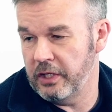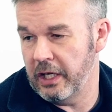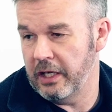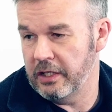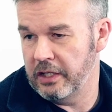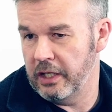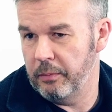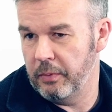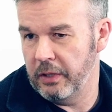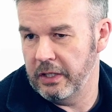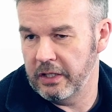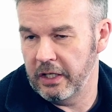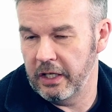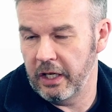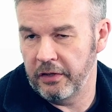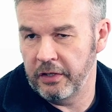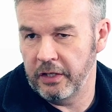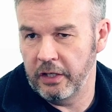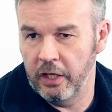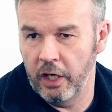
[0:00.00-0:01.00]
ChatGPT,
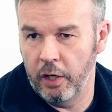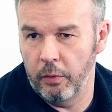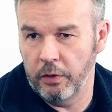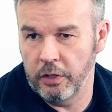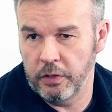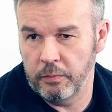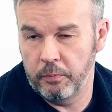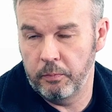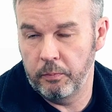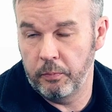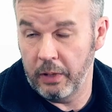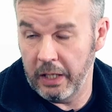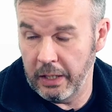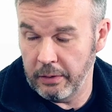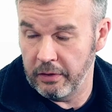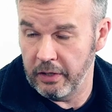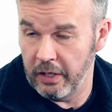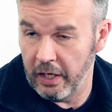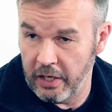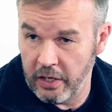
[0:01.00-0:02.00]
I think no one has played
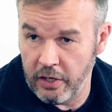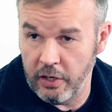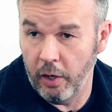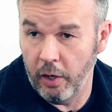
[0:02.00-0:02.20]
with it and